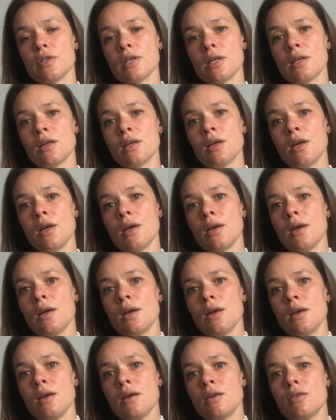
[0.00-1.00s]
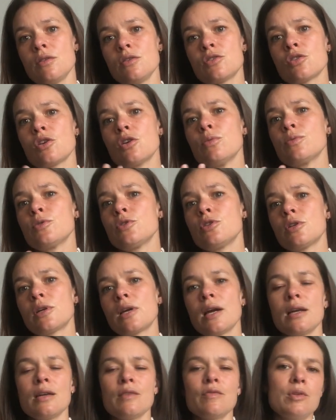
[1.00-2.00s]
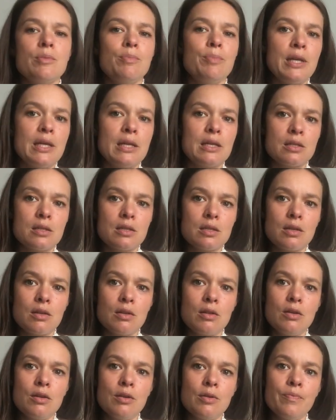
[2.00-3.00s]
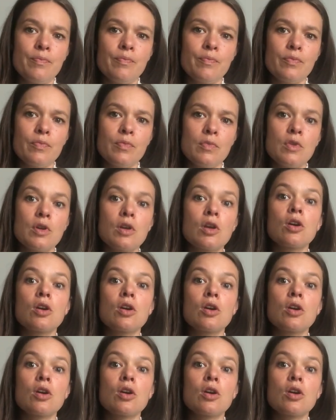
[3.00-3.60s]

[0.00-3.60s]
And the sculpture kind of depicts the